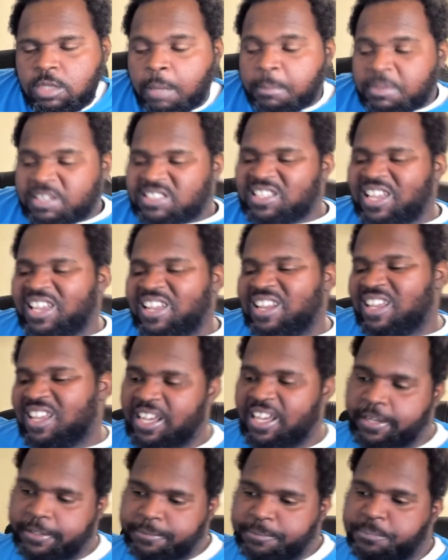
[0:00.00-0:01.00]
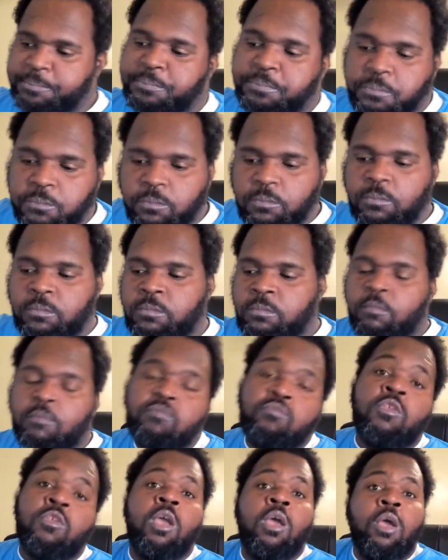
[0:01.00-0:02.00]
I'm going to say it again.
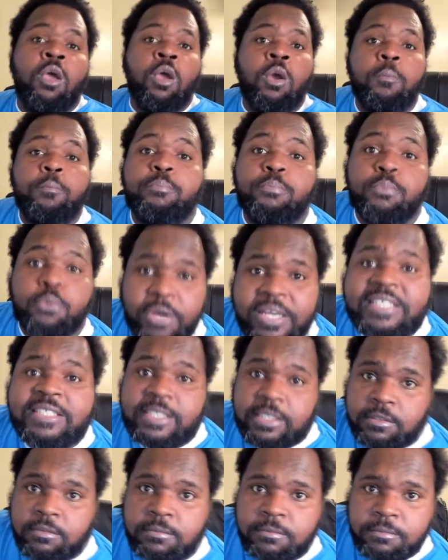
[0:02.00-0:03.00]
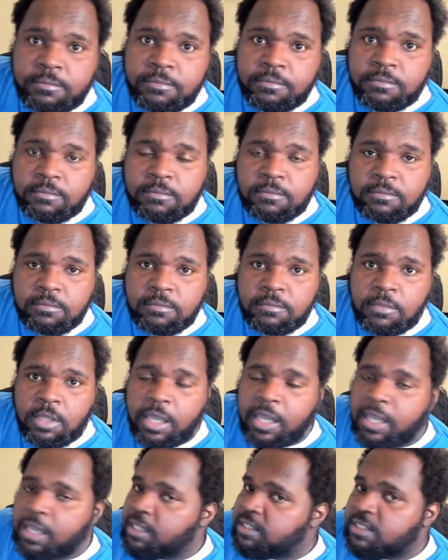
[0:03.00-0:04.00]
Prison
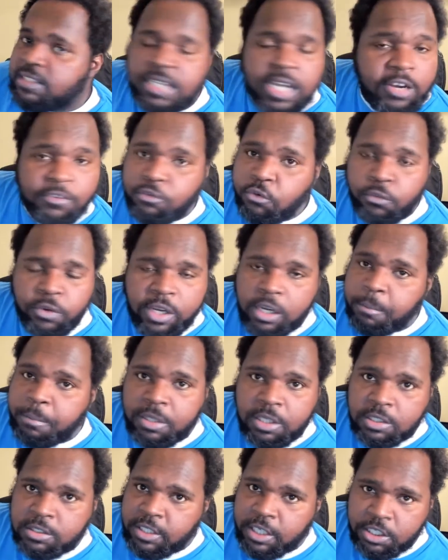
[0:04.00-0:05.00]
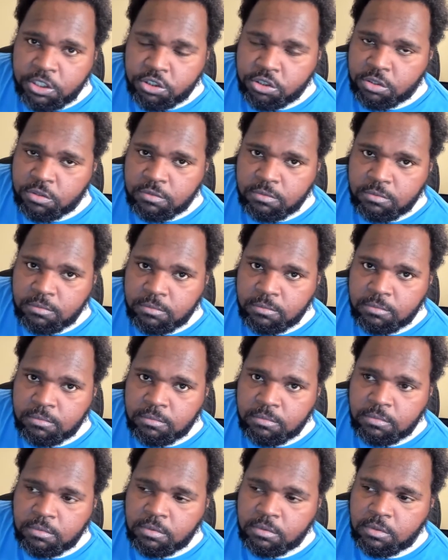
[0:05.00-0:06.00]
is not for rehabilitation,
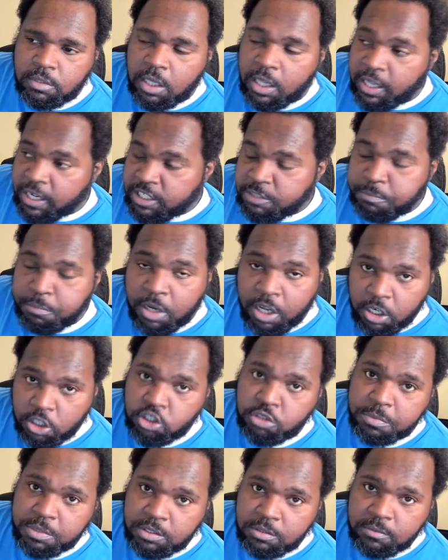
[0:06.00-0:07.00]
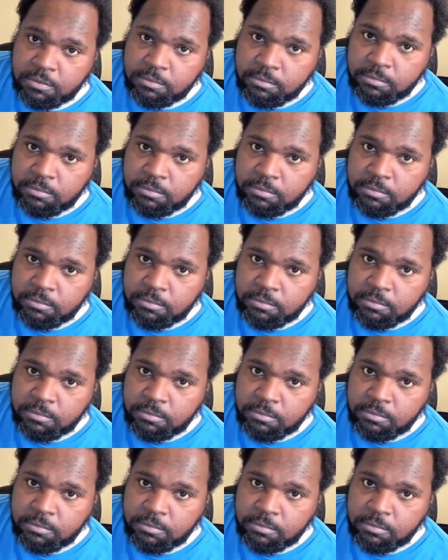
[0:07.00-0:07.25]
it is punishment.